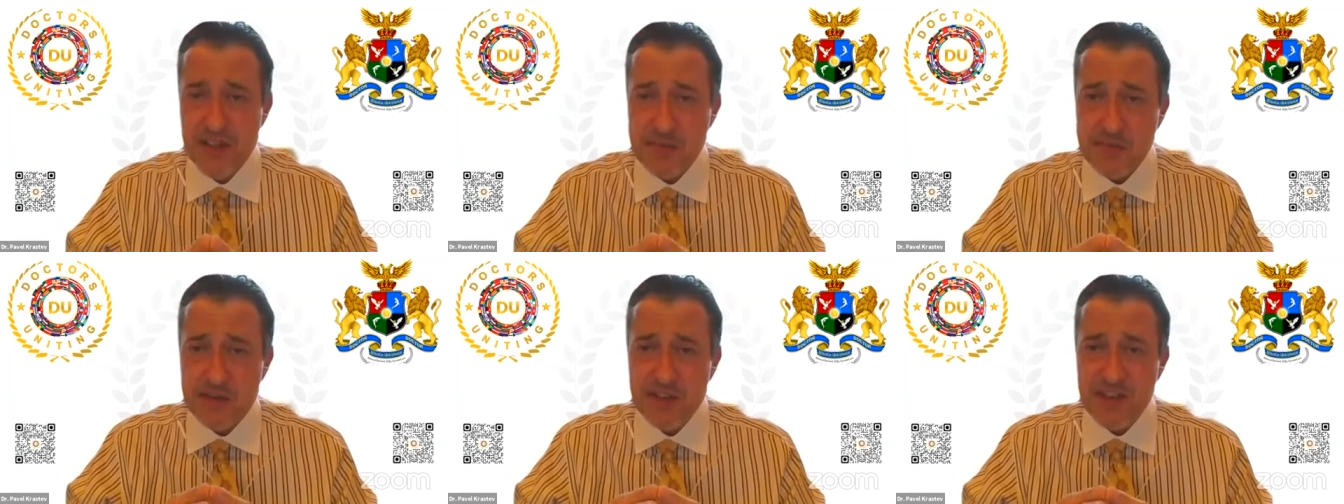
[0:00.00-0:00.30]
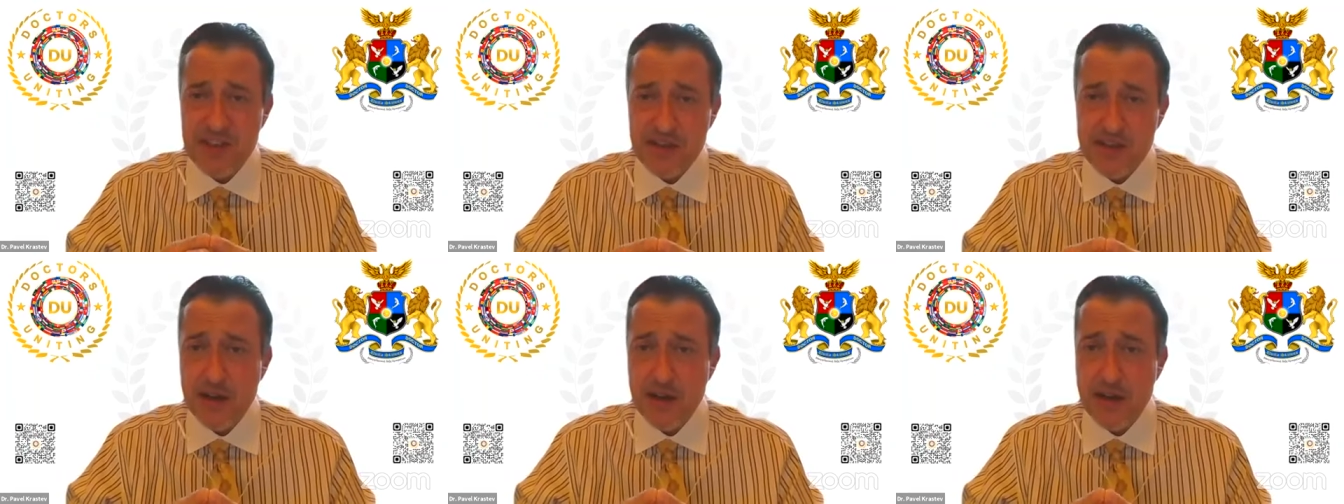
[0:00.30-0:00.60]
has been
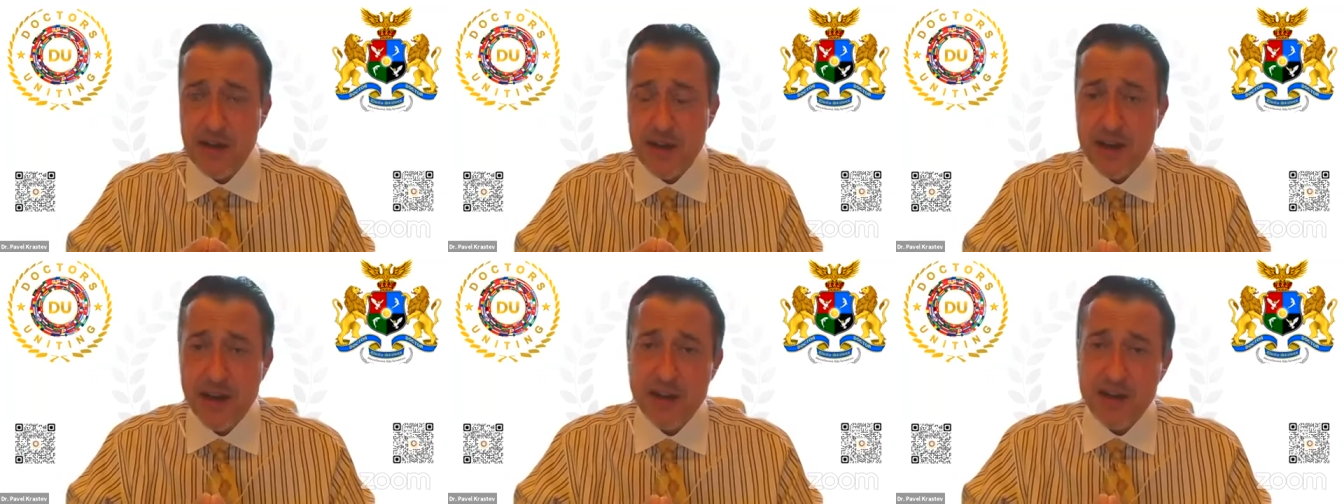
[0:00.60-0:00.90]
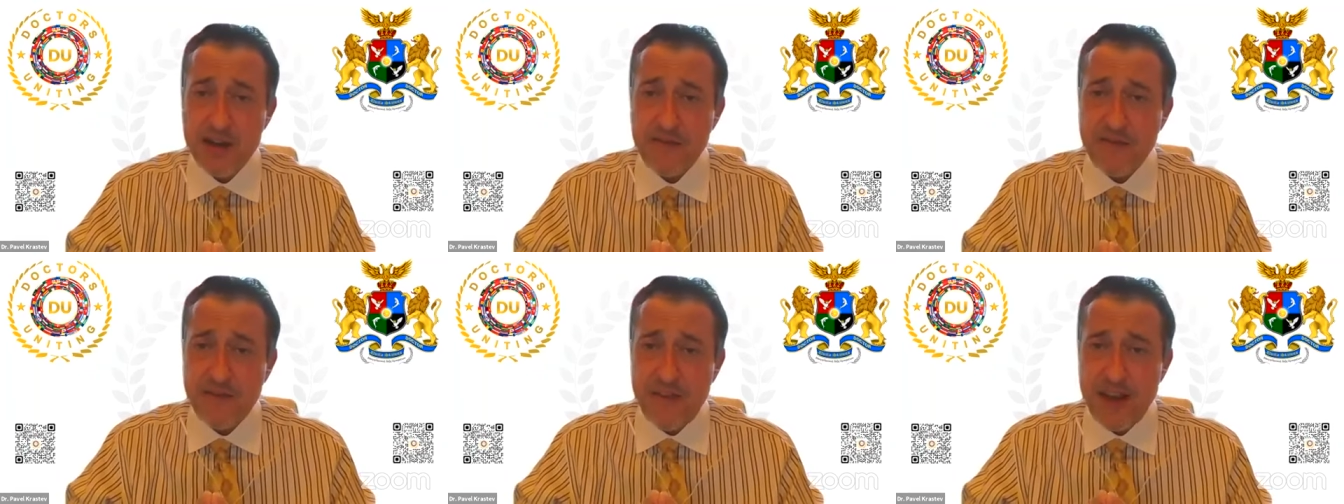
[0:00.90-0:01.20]
studying
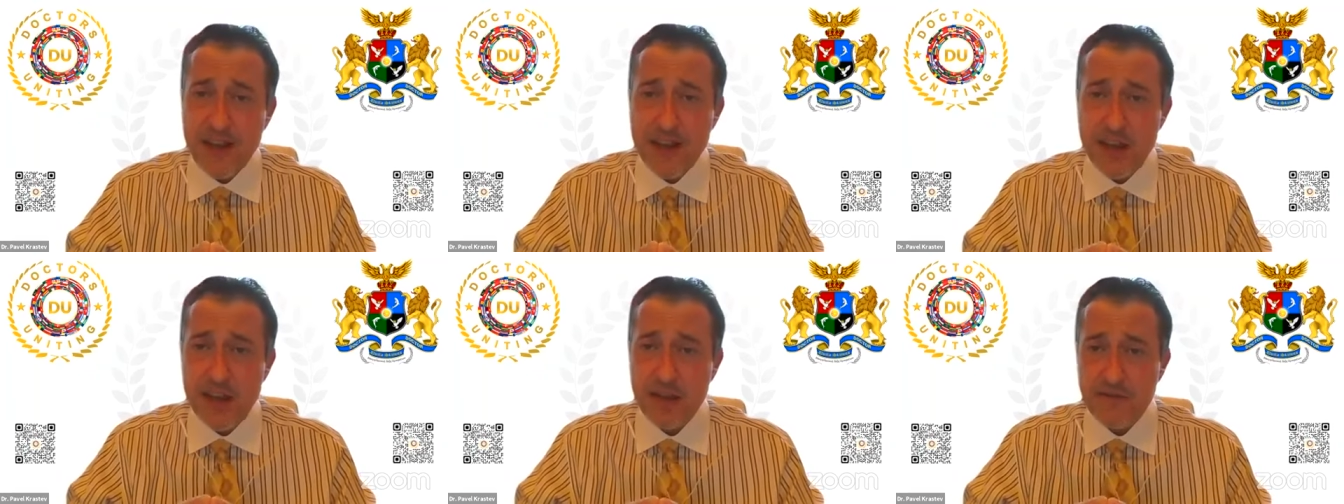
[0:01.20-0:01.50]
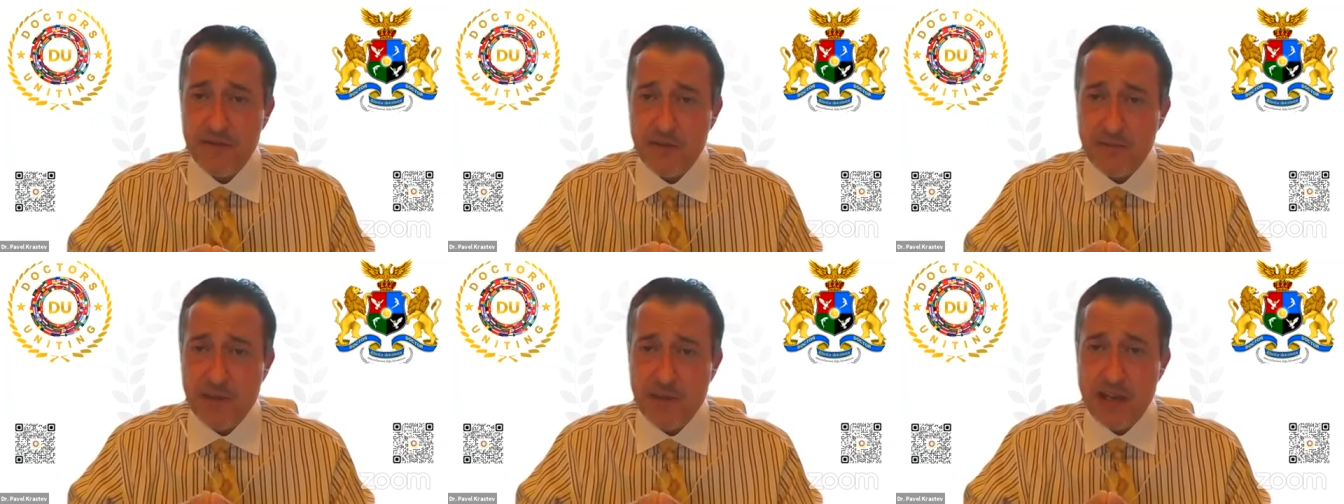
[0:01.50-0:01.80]
it and fighting
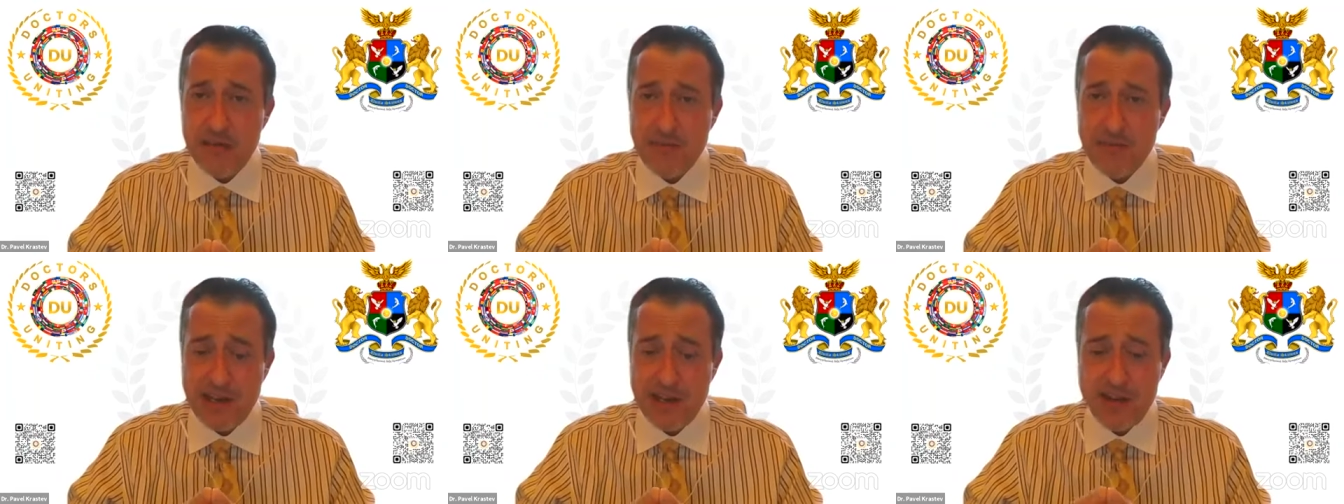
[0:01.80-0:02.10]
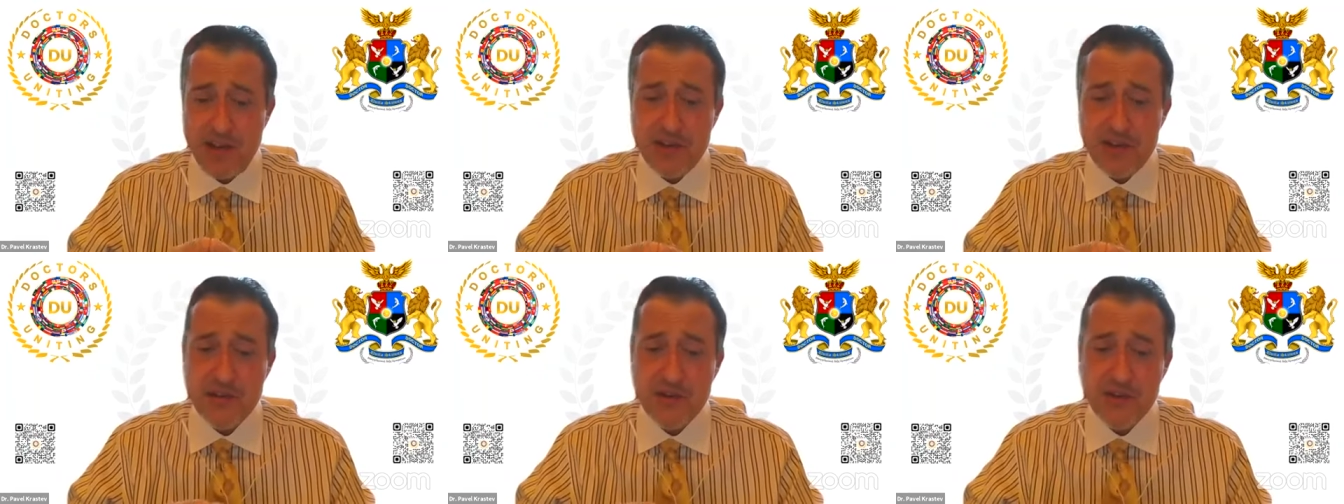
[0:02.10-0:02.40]
it for many, many
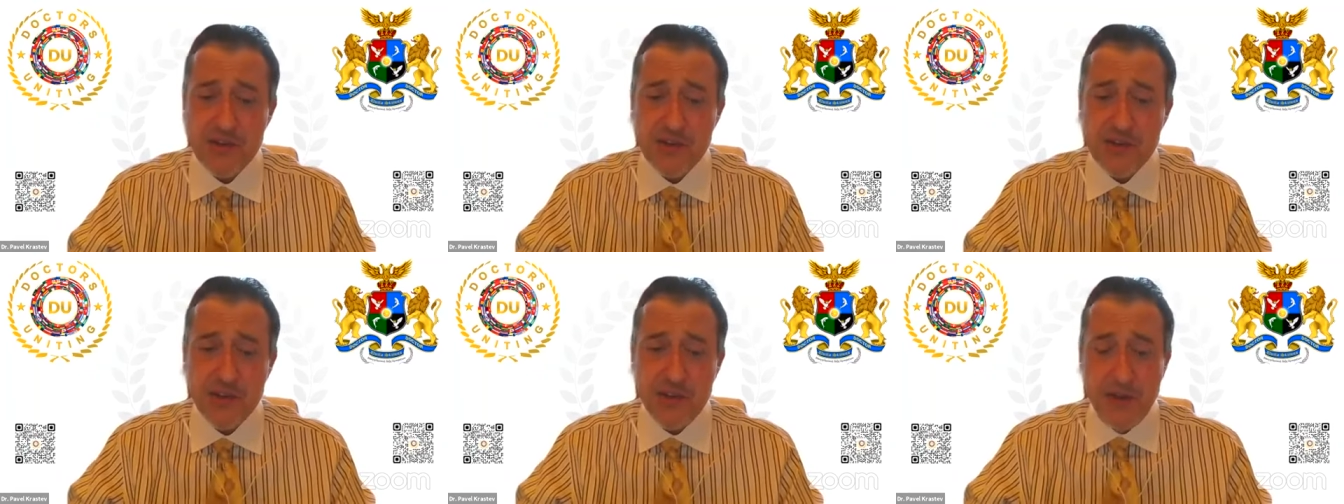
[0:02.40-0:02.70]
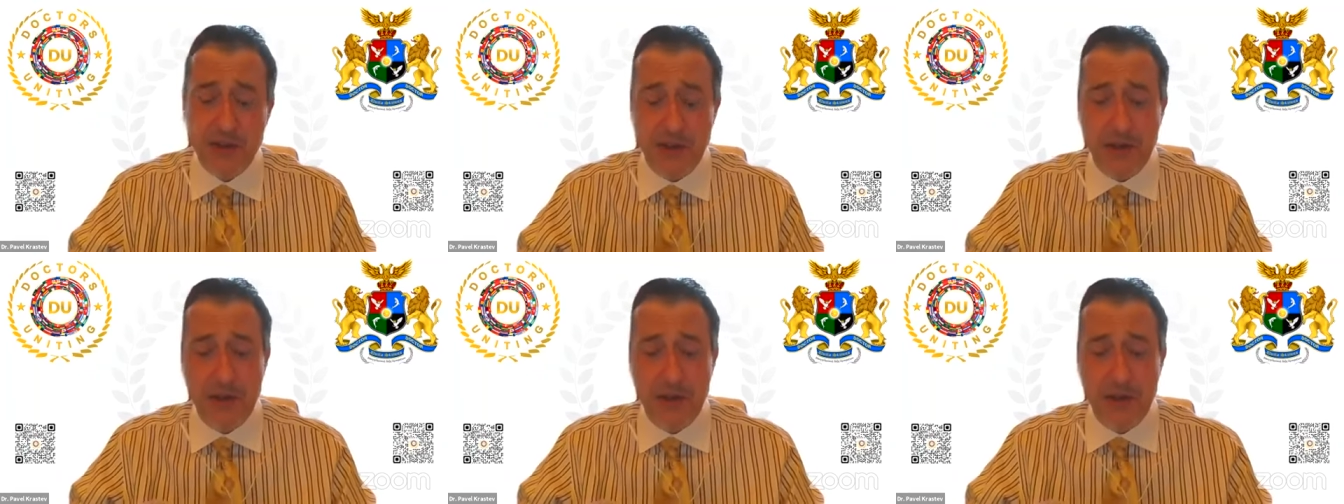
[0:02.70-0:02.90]
years.